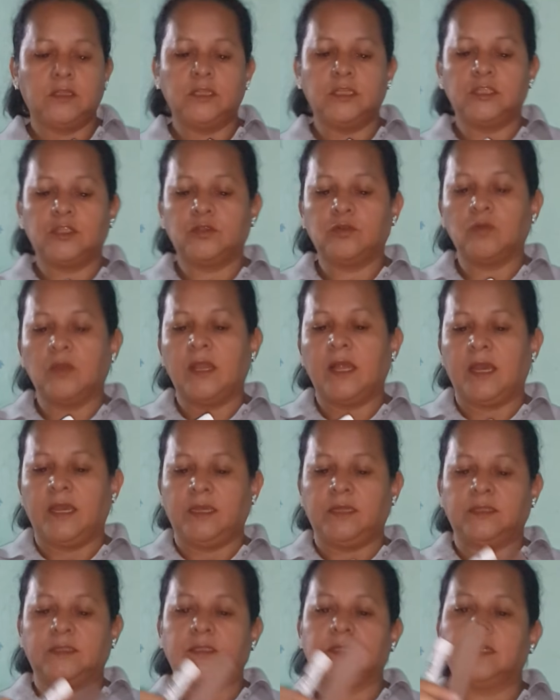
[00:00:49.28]

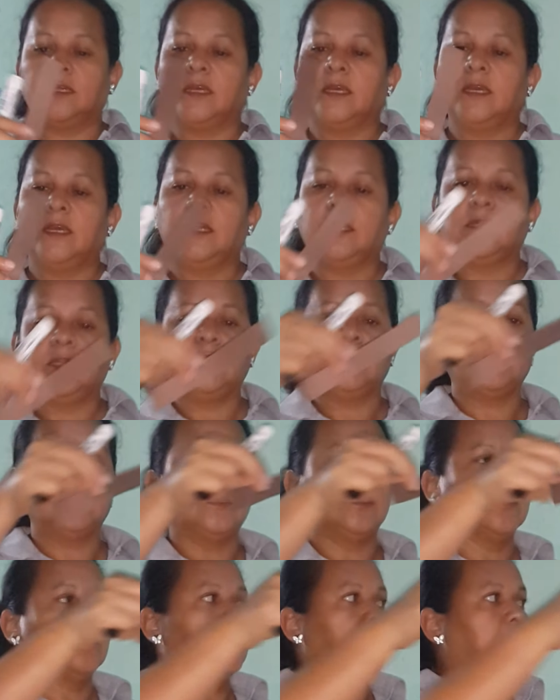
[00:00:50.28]
lines. This
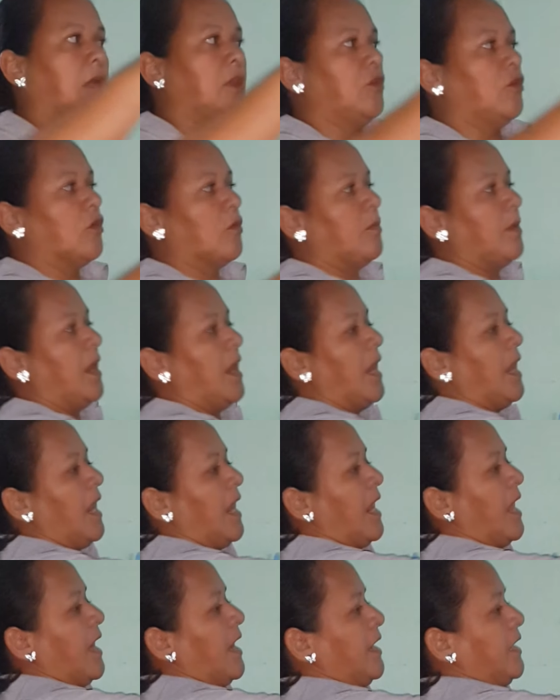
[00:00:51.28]
is a normal
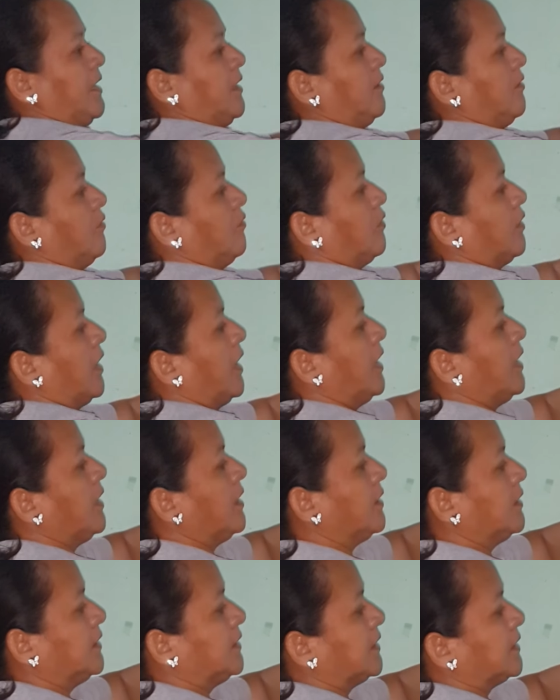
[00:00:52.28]
line,
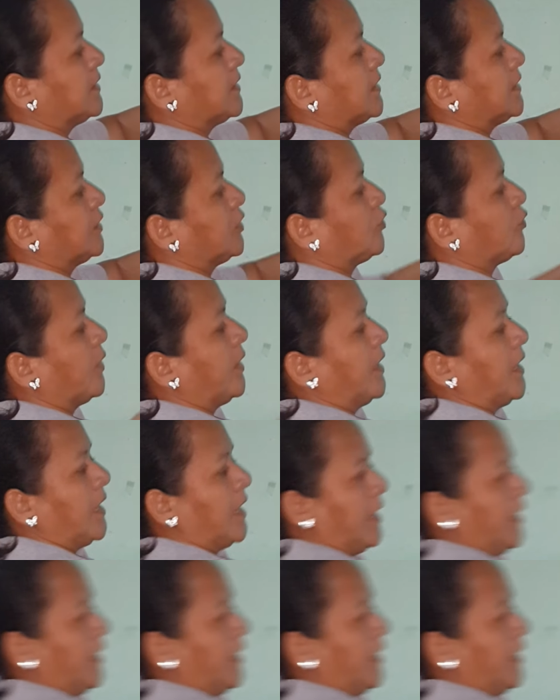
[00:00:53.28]
okay? This is a straight